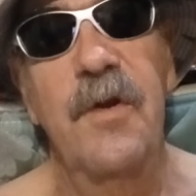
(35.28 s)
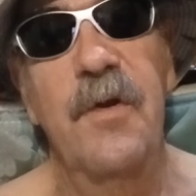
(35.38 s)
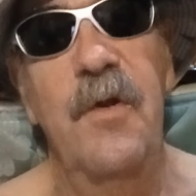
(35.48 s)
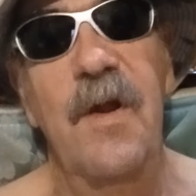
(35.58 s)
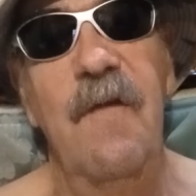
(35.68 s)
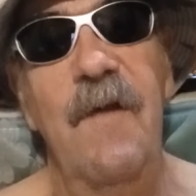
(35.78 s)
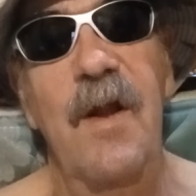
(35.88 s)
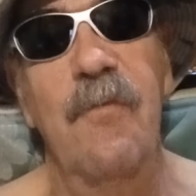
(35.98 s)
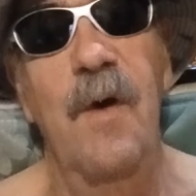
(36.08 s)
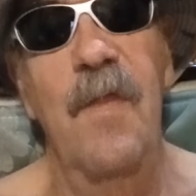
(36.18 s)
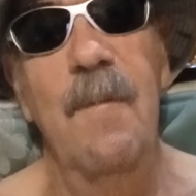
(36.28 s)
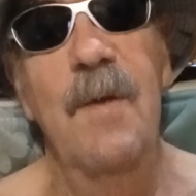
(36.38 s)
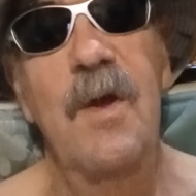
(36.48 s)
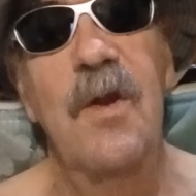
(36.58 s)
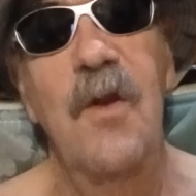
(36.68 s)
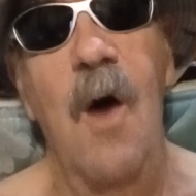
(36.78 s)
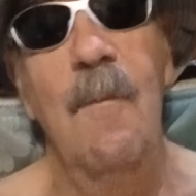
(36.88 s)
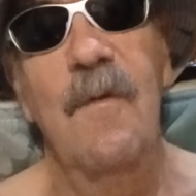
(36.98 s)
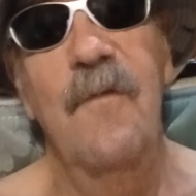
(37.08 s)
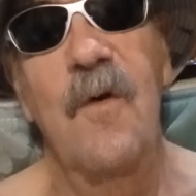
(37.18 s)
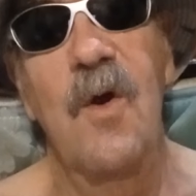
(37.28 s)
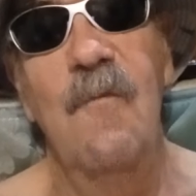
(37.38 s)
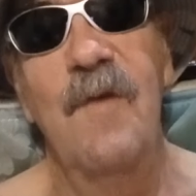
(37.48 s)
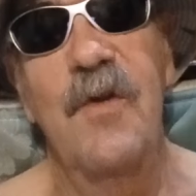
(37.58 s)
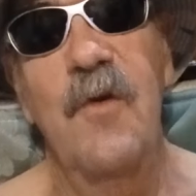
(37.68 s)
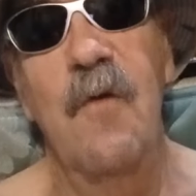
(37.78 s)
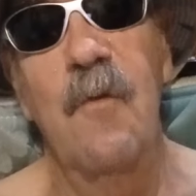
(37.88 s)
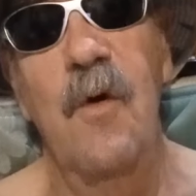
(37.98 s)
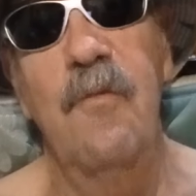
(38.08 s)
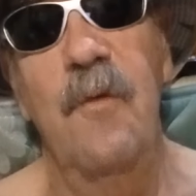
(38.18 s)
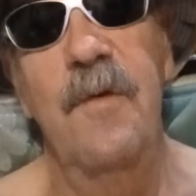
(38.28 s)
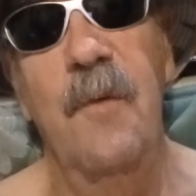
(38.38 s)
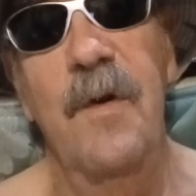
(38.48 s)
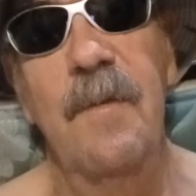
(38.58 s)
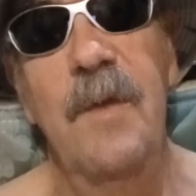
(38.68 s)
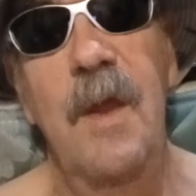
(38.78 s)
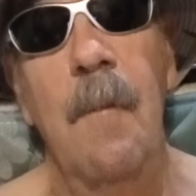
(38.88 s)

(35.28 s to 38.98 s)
doing videos with them long before Victoria Rose would want to.